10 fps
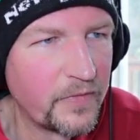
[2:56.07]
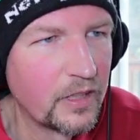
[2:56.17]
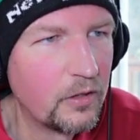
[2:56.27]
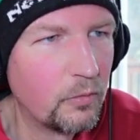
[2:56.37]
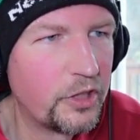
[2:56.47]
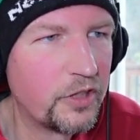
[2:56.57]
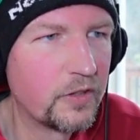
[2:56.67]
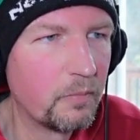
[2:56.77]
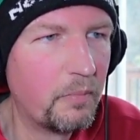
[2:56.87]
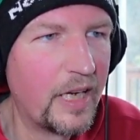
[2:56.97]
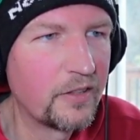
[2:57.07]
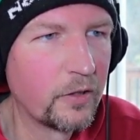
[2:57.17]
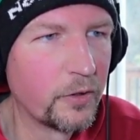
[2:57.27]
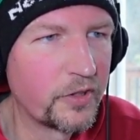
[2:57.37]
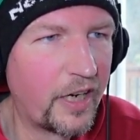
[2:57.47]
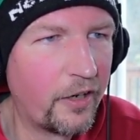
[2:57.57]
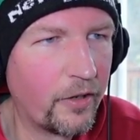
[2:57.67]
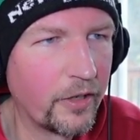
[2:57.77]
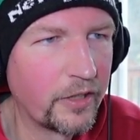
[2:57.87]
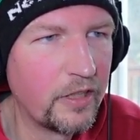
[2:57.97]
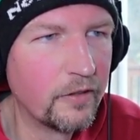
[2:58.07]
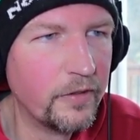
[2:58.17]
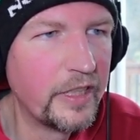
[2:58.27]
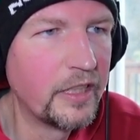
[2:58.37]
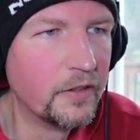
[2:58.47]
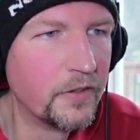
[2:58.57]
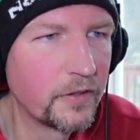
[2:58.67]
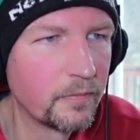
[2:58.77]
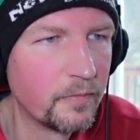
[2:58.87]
which is Maslow's hierarchy of needs.